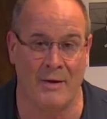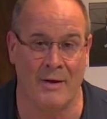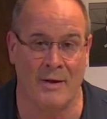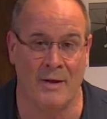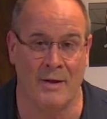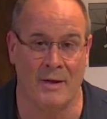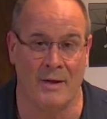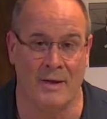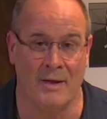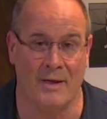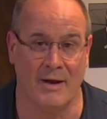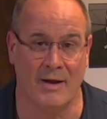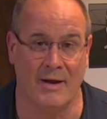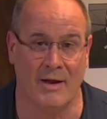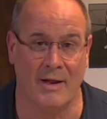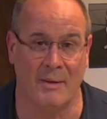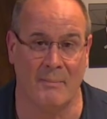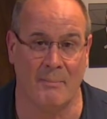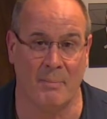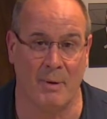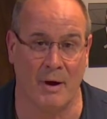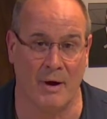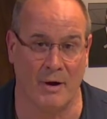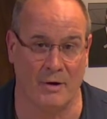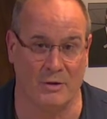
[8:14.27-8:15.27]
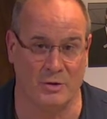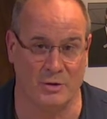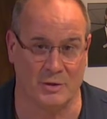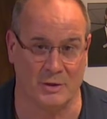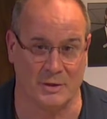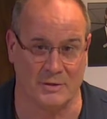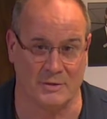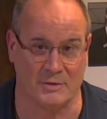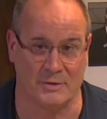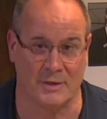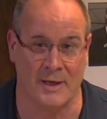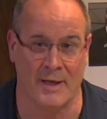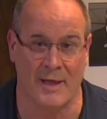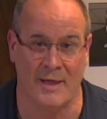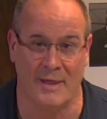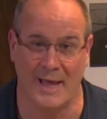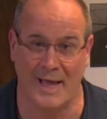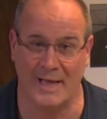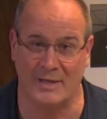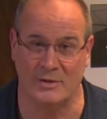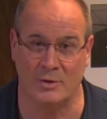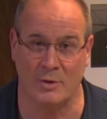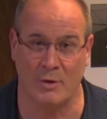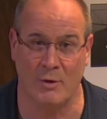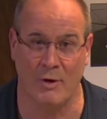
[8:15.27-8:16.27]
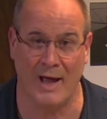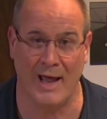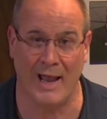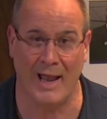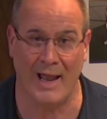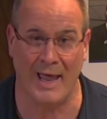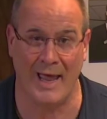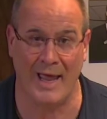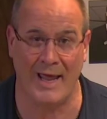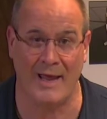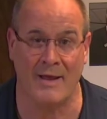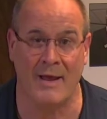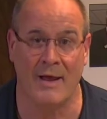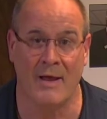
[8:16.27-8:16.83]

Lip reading: yearling purchase. That's who I like.